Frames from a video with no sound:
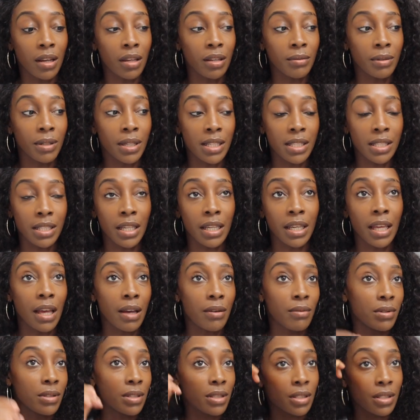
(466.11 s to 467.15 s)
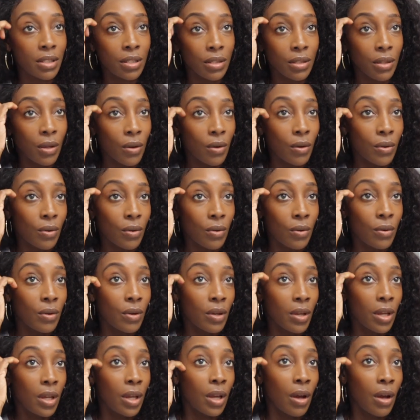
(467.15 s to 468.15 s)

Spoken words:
And when I say I was just so